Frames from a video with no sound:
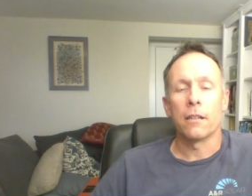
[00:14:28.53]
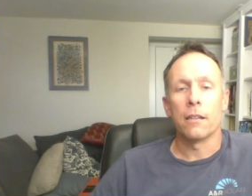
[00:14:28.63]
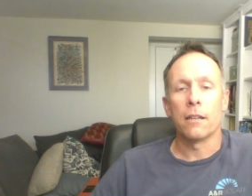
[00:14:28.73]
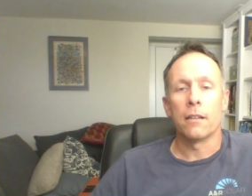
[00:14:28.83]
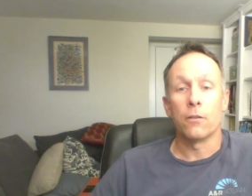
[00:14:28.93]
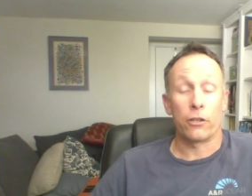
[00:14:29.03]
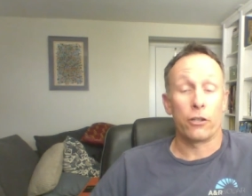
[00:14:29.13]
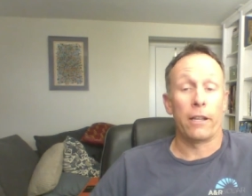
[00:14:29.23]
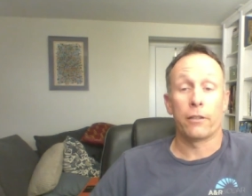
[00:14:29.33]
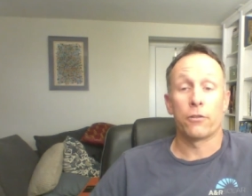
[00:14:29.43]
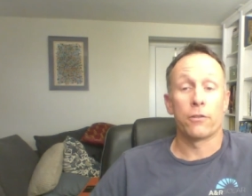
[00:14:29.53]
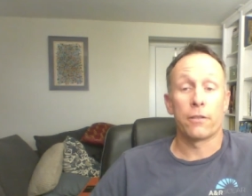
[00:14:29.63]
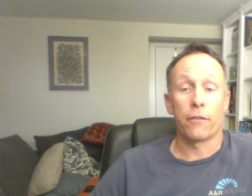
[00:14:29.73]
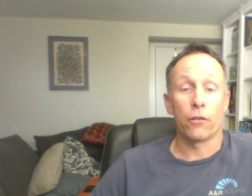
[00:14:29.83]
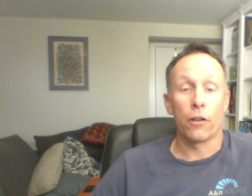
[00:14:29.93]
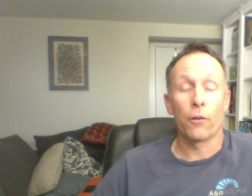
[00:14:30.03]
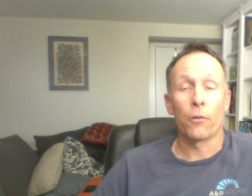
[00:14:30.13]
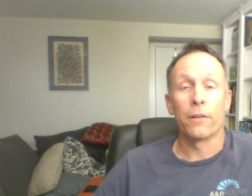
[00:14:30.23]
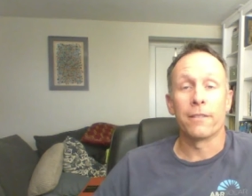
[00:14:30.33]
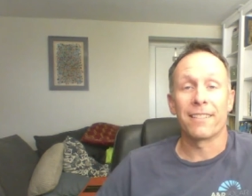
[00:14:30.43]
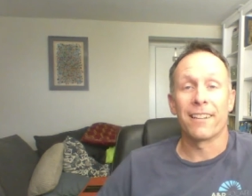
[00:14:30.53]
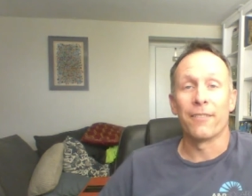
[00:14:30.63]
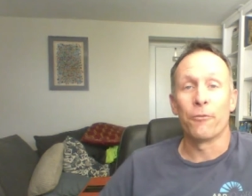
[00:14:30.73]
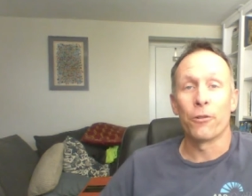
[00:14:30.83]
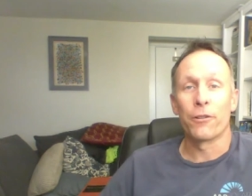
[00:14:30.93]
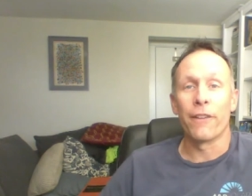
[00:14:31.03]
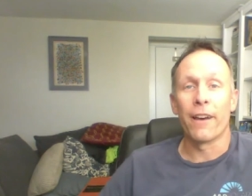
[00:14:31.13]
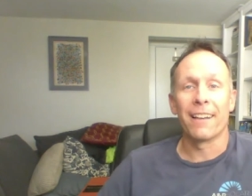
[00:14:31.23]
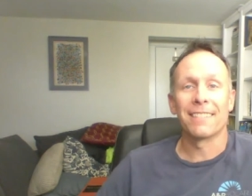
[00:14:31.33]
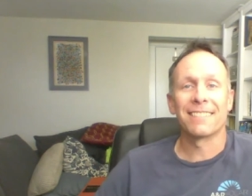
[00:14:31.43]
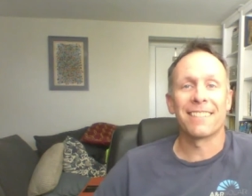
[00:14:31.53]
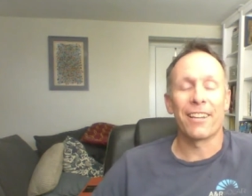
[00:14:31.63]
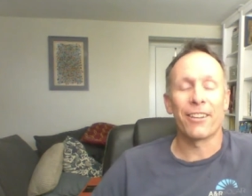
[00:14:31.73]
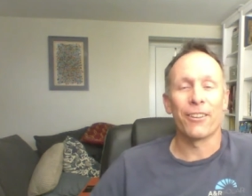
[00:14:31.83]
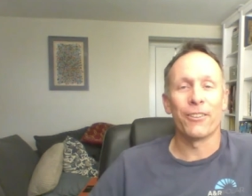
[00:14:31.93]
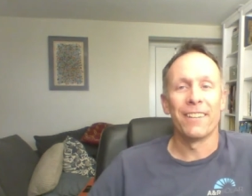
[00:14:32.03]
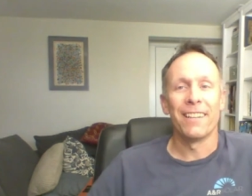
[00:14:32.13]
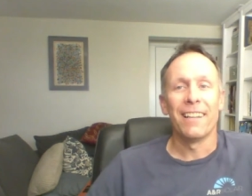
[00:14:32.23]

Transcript: and you actually answered several other ones that I would have asked. Thank you.